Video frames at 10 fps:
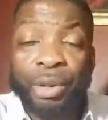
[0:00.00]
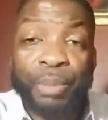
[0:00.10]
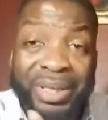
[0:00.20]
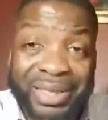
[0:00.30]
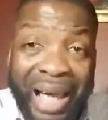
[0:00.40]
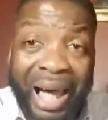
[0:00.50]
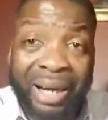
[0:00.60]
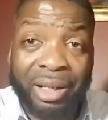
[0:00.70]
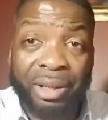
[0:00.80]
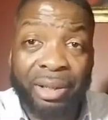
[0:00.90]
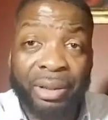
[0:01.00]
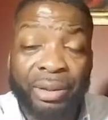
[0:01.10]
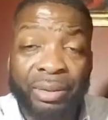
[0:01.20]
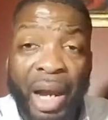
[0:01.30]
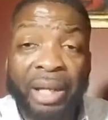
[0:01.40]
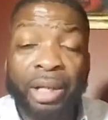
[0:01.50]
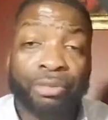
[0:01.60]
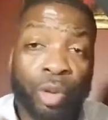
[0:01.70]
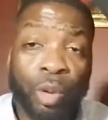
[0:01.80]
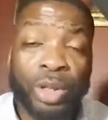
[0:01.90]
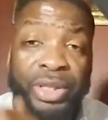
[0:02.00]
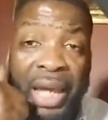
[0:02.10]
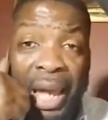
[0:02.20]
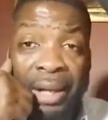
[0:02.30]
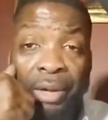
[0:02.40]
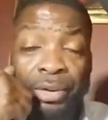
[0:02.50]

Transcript: Pasach, right? And of course, they had